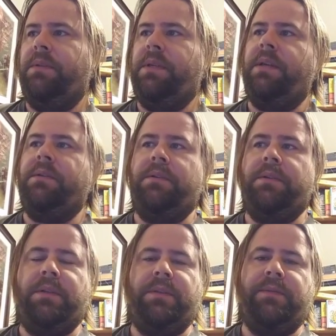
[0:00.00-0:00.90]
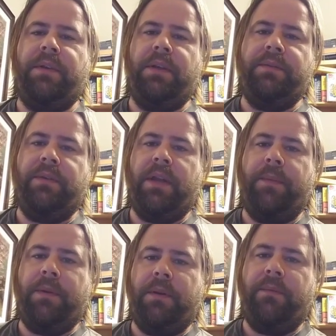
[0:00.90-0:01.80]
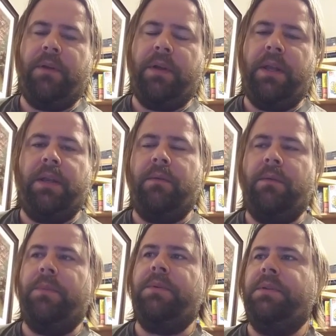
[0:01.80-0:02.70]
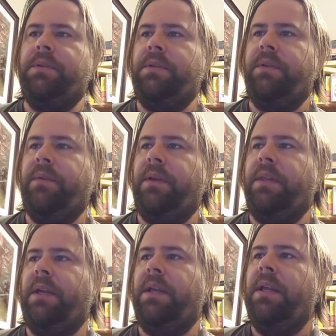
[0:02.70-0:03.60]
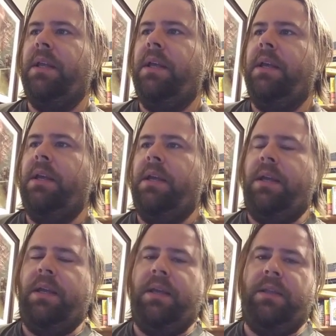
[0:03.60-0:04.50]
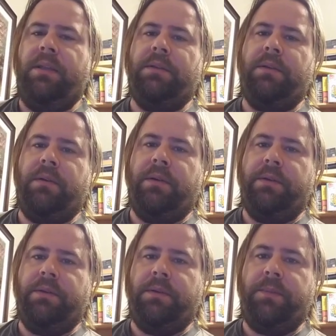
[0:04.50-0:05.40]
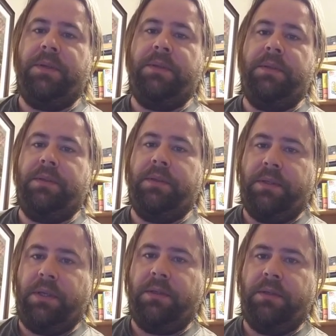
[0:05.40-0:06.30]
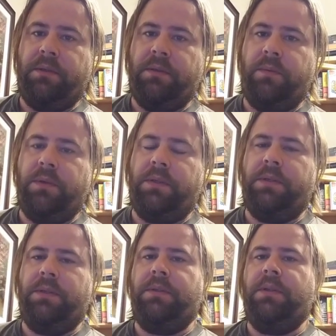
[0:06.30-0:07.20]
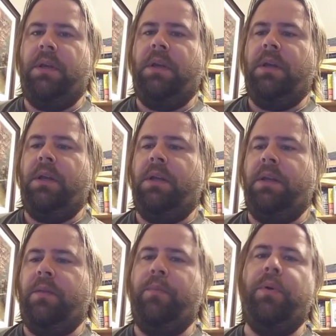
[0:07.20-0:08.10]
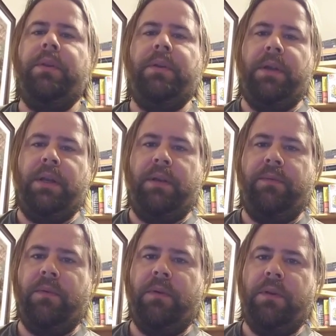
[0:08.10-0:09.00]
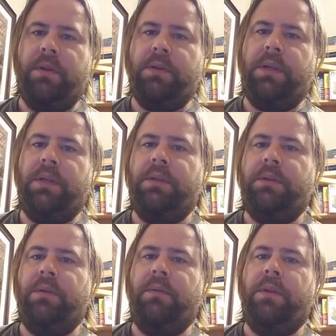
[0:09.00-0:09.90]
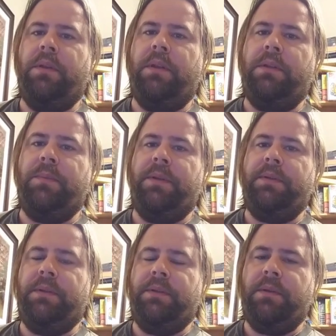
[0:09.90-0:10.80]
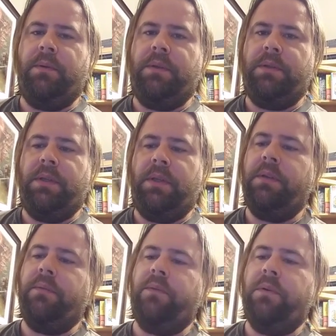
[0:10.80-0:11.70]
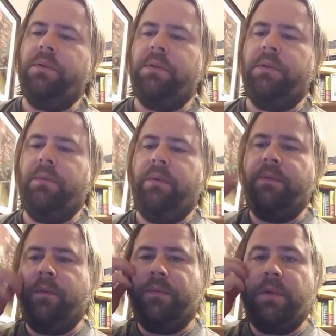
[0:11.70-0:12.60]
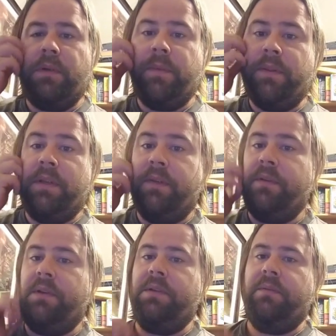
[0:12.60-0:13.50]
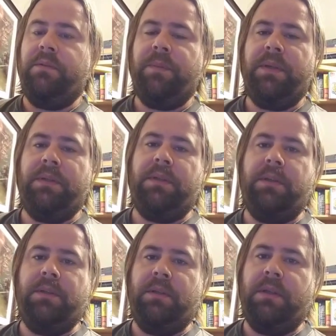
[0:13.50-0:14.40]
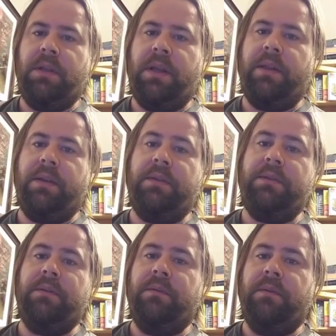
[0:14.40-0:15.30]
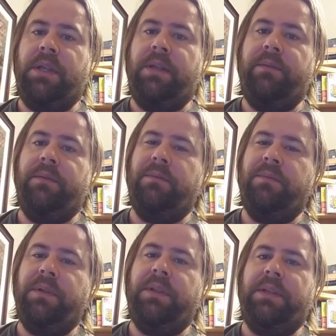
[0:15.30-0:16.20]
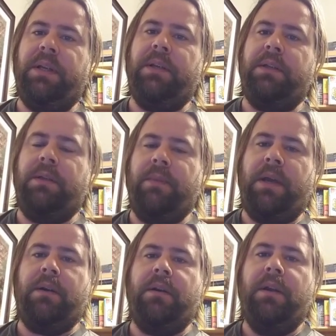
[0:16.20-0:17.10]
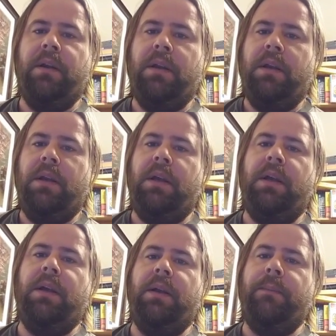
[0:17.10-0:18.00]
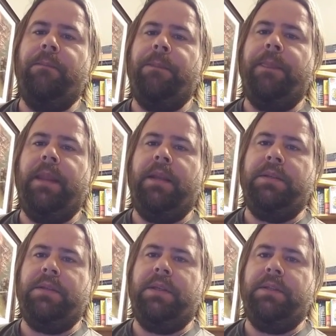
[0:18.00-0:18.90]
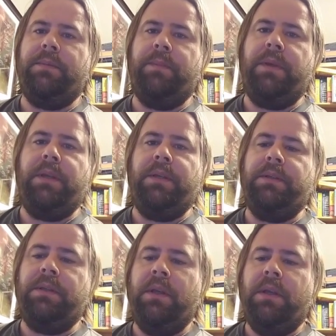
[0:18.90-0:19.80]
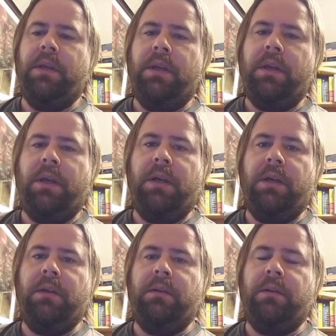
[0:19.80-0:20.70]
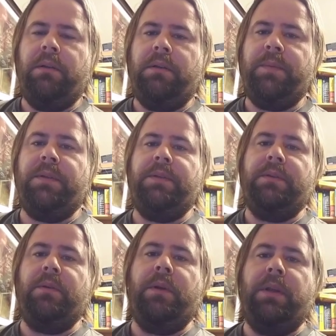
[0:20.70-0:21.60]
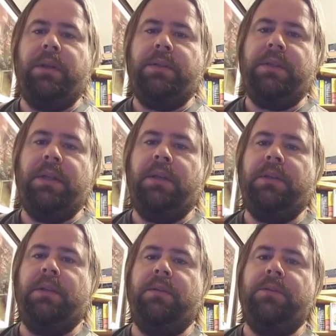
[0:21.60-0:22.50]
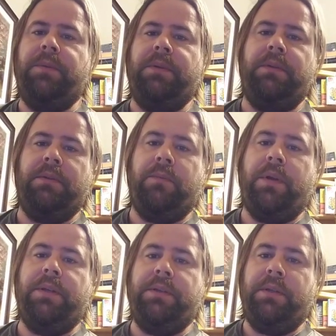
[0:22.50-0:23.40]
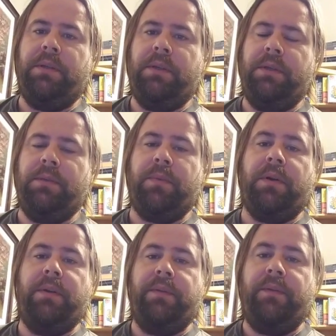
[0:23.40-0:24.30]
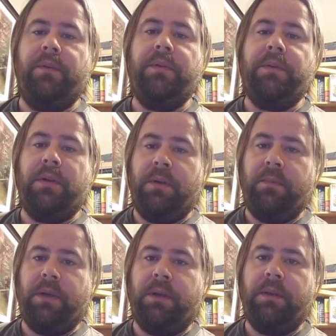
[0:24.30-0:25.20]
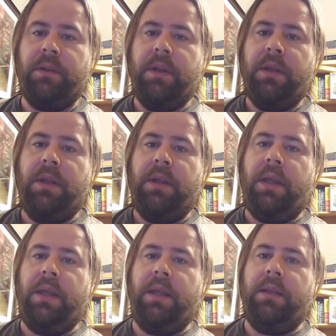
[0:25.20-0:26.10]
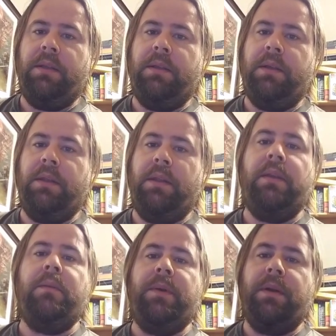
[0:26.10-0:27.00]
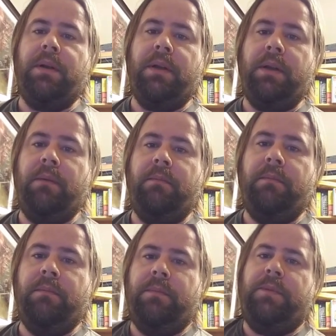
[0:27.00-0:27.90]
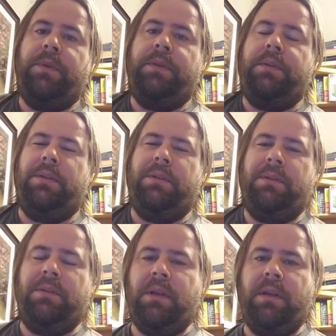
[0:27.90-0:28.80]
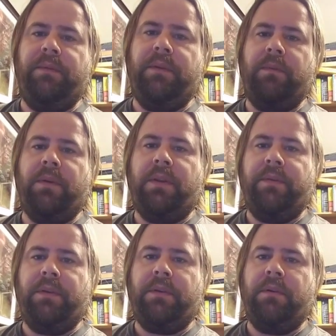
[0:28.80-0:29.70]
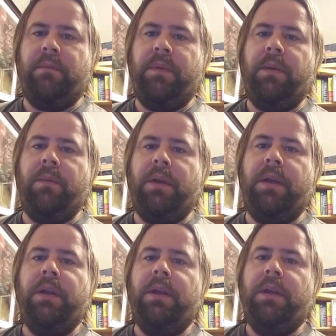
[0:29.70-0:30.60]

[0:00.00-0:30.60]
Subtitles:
disasters such as floods, volcanic eruptions, and stuff like that. And this caused species extinction, which is the point they're heading for. They're trying to show that species go extinct. And of course, we've talked about the definition of species and how that doesn't even really technically matter in a sense, because species going extinct and new species arising is part of the evolutionary model. And the other paradigm, species, is kind of an irrelevant term anyway.